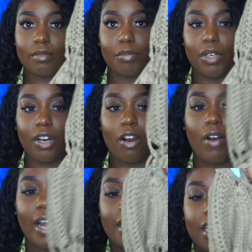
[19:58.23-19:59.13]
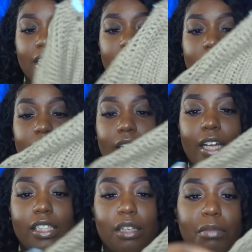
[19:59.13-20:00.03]
But no, I need
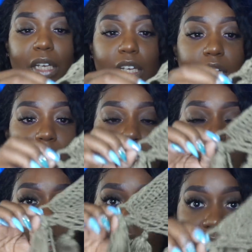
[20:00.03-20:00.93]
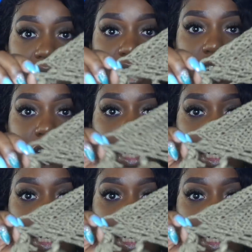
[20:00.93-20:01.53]
it to be attached on